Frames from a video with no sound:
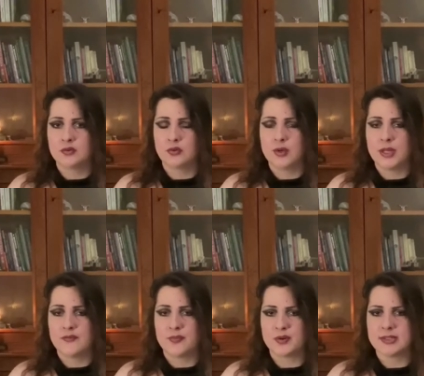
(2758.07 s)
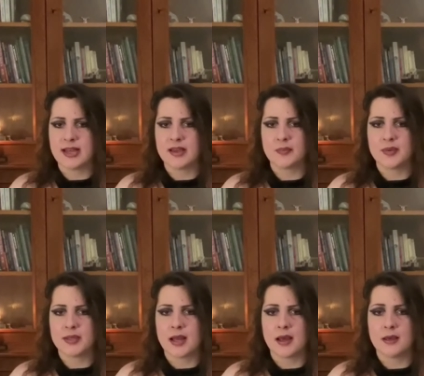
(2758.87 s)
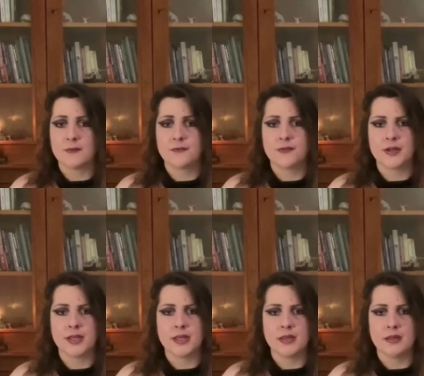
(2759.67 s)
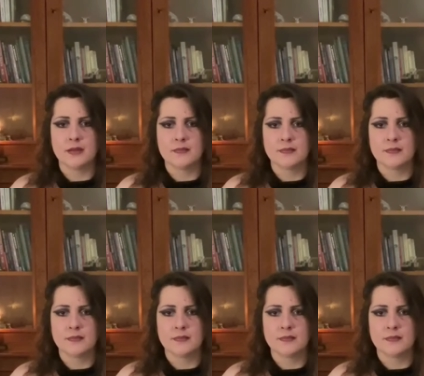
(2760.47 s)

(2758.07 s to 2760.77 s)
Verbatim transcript: to leave Proserpina free,